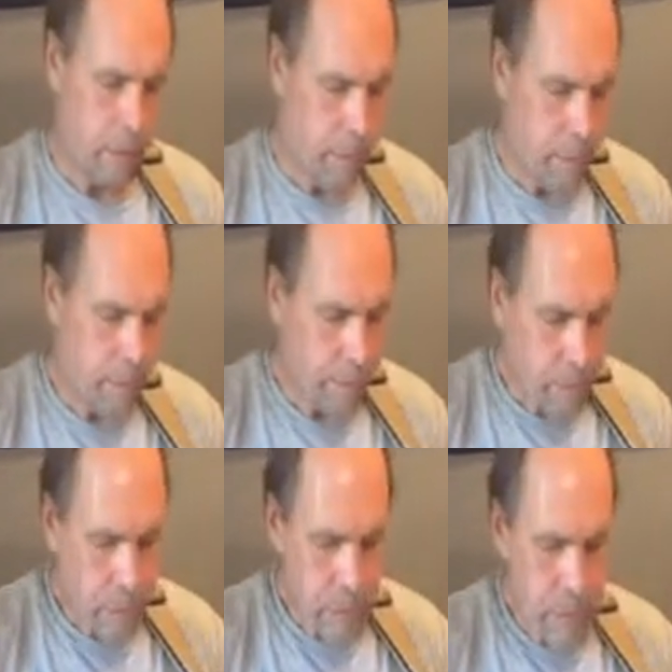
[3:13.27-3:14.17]
The
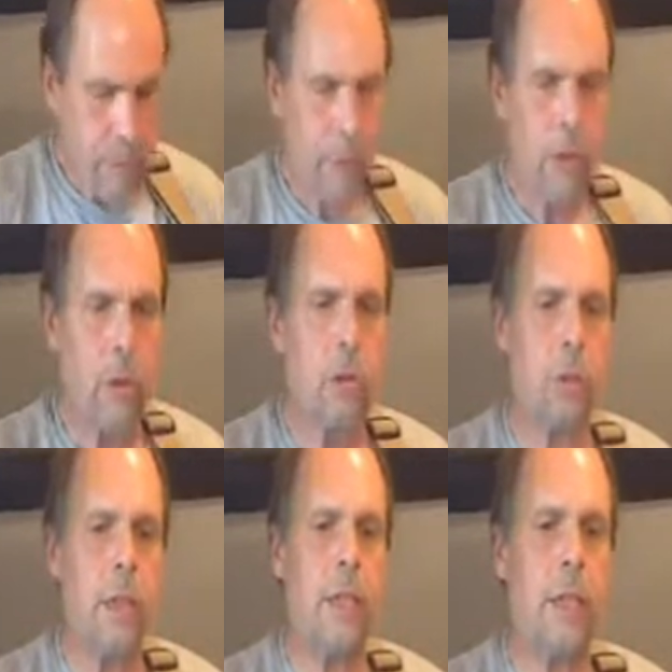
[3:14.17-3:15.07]

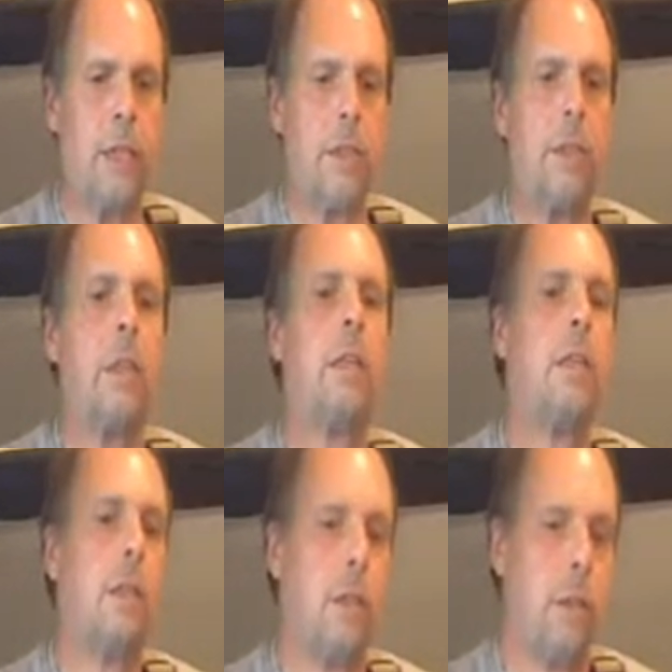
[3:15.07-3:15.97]
tonic is
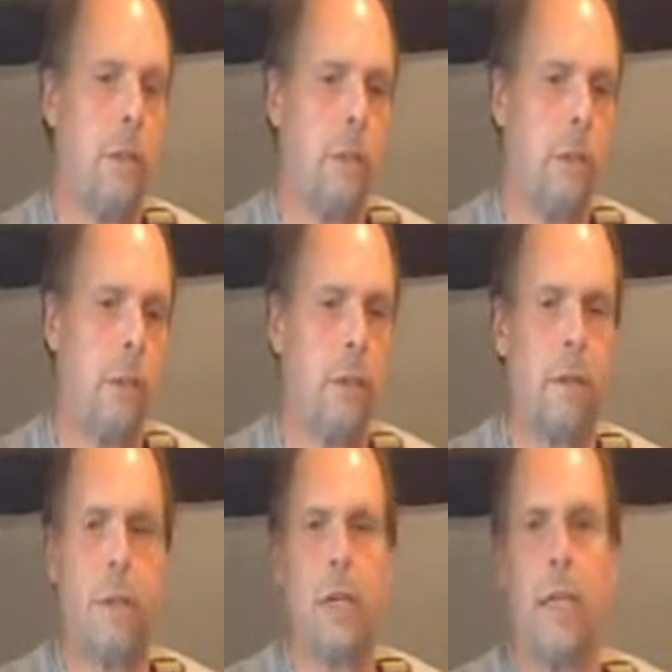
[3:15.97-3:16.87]
the note
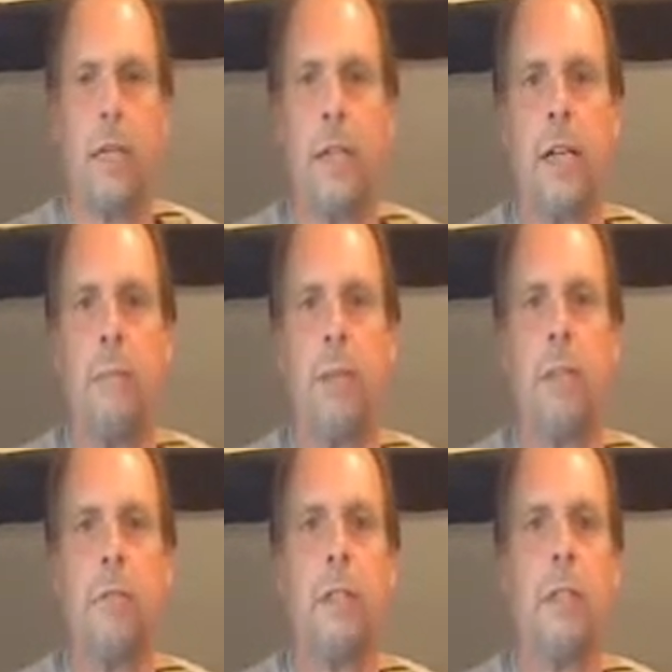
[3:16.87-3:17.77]
the scale is named
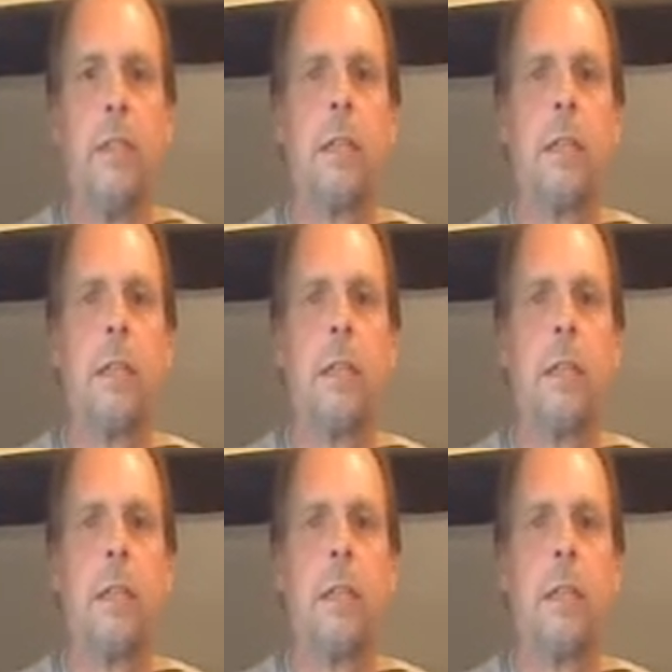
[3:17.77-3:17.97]
after,